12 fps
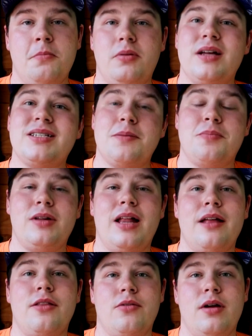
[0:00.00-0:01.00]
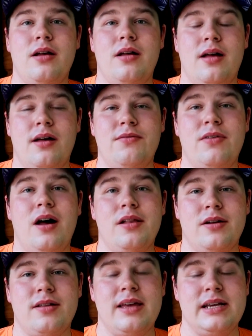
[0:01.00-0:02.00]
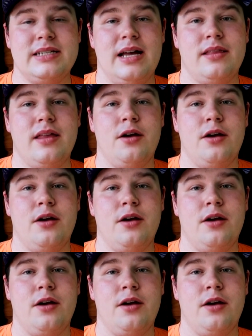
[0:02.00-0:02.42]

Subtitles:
Plus a plethora of other things out